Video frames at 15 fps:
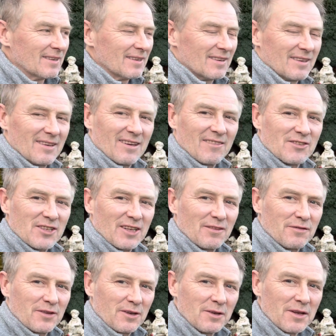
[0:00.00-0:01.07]
I've seen a
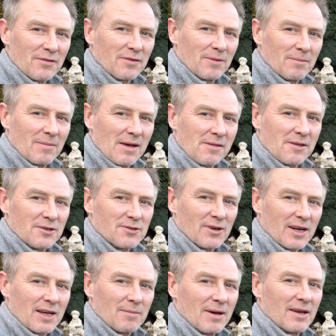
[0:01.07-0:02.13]
few different methods
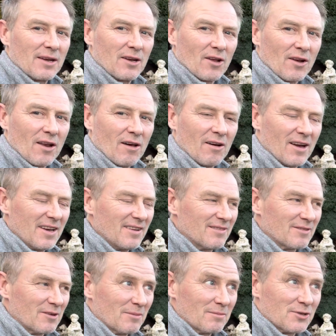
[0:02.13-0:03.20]
recommended online,
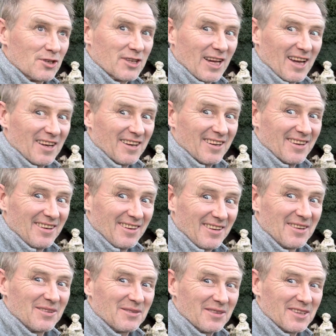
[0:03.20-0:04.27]
from sanding
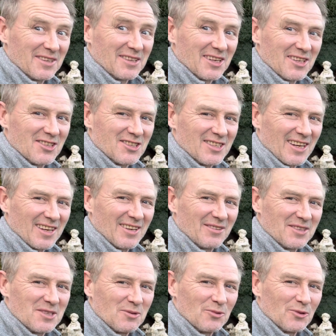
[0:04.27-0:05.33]
with a disc sander,
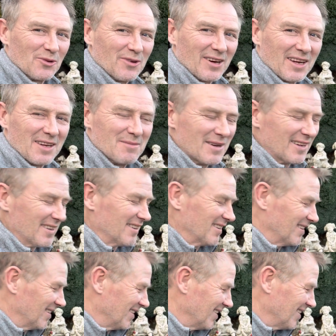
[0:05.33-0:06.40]
which I wouldn't recommend,
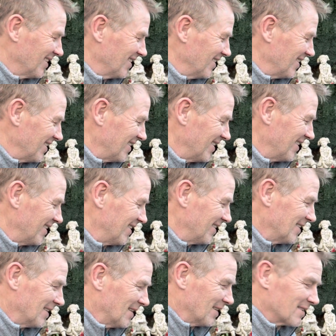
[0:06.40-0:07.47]
to
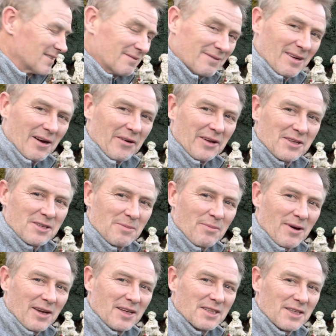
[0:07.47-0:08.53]
various
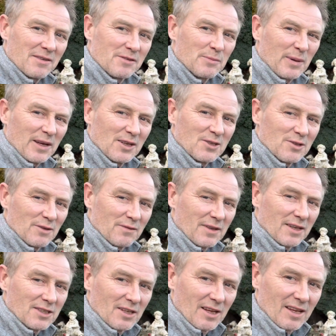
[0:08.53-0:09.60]
abrasives, pink stuff,
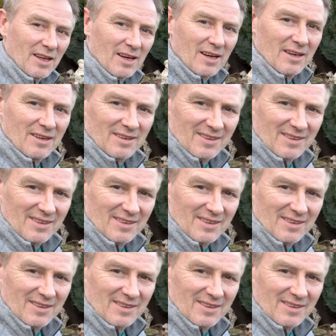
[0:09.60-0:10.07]
things like that.